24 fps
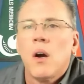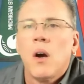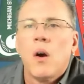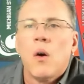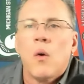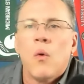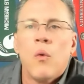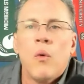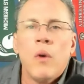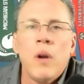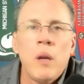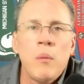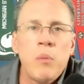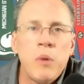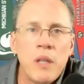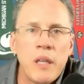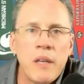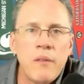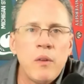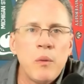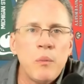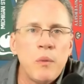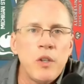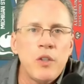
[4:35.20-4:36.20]
we
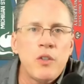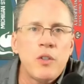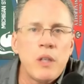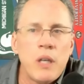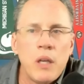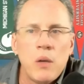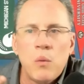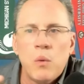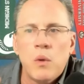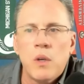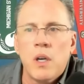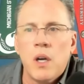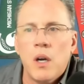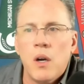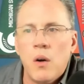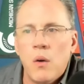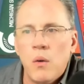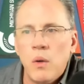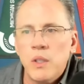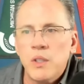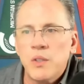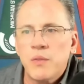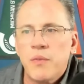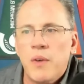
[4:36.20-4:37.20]
believe that Michigan will
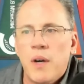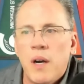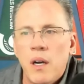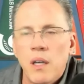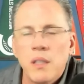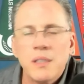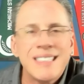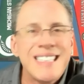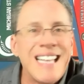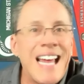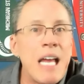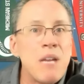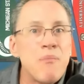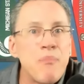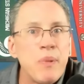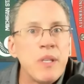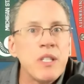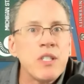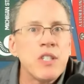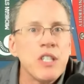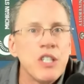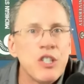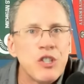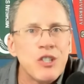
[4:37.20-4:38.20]
go as far as that
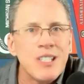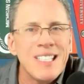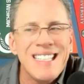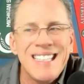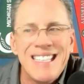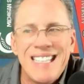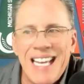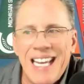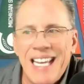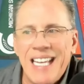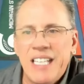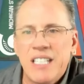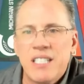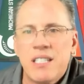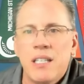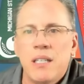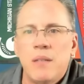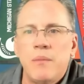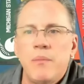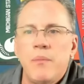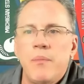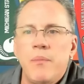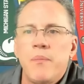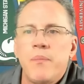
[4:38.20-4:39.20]
position takes
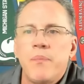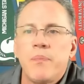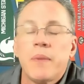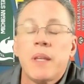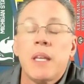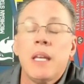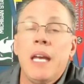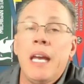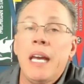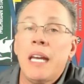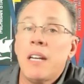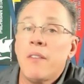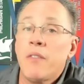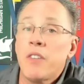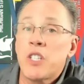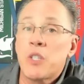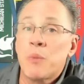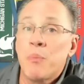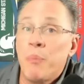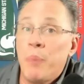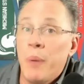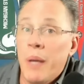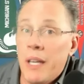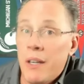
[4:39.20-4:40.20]
them. And if it's
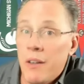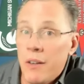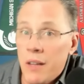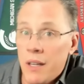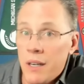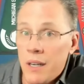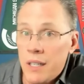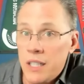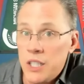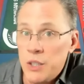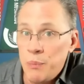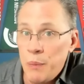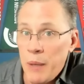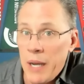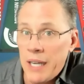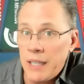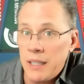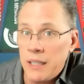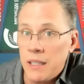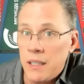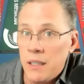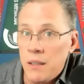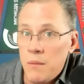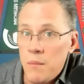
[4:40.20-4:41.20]
better than
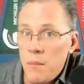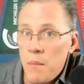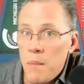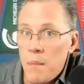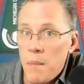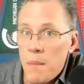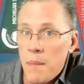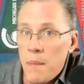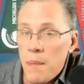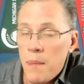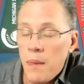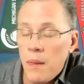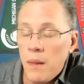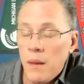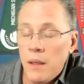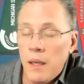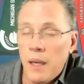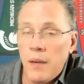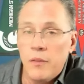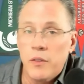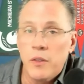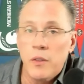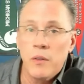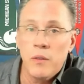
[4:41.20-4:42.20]
expected
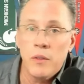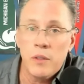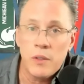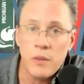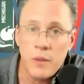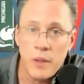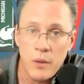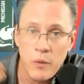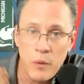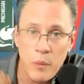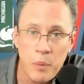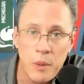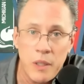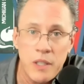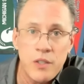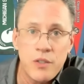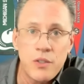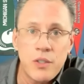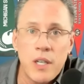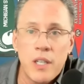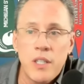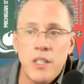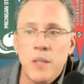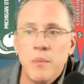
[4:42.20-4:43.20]
after trying to replace
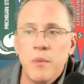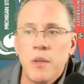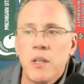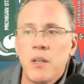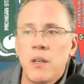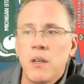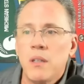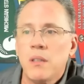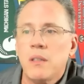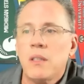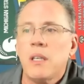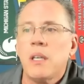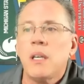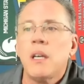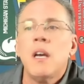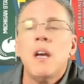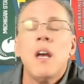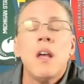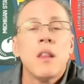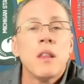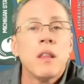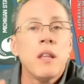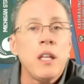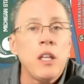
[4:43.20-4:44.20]
J.J. McCarthy,
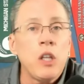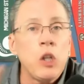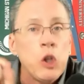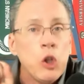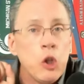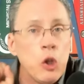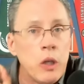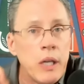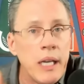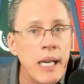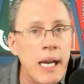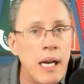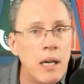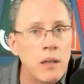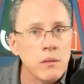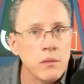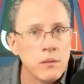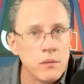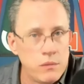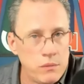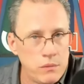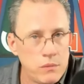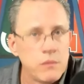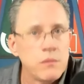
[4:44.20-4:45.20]
then look out
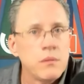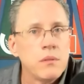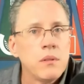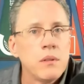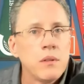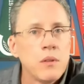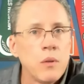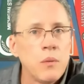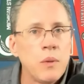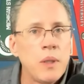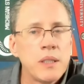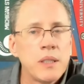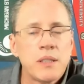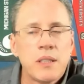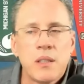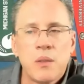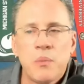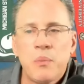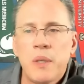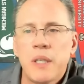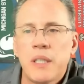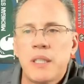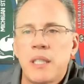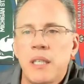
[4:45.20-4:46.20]
the rest of the
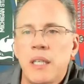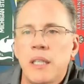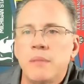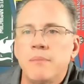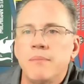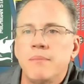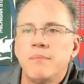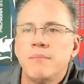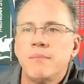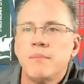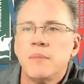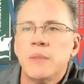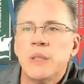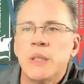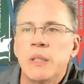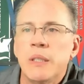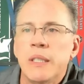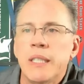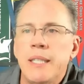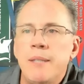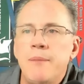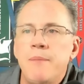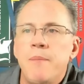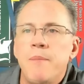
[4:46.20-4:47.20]
Big Ten. All
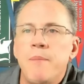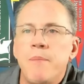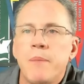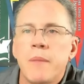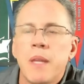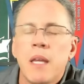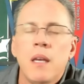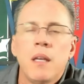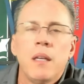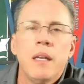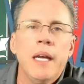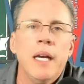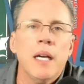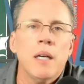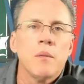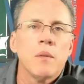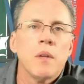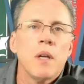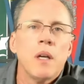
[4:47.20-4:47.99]
right? Now,